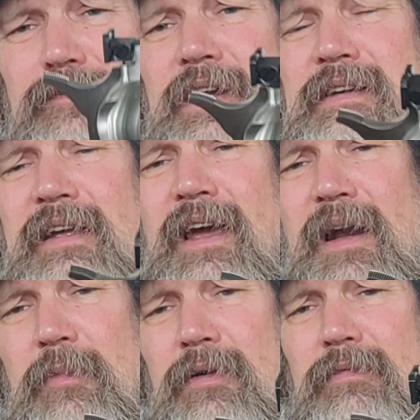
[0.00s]
50
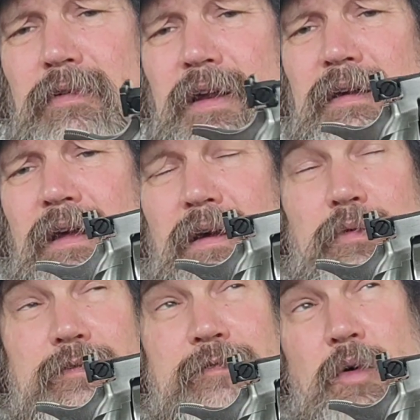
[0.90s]
caliber running
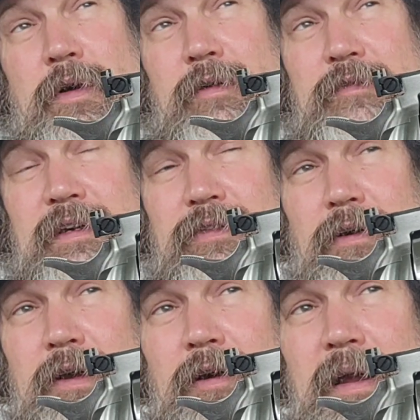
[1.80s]
with
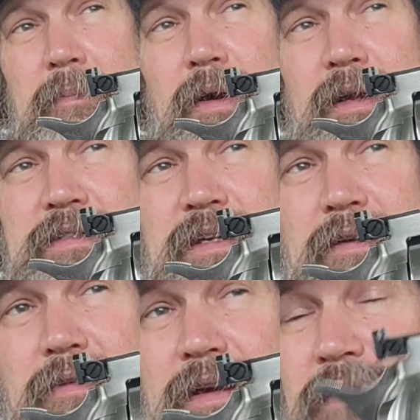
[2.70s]
453 grain bullets in
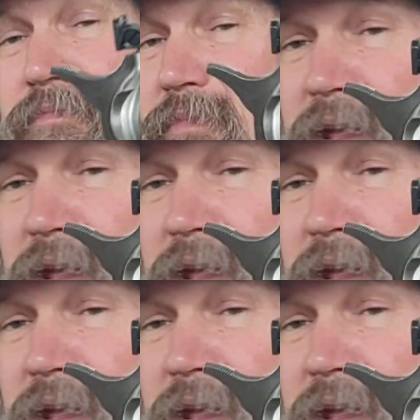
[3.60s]
it, running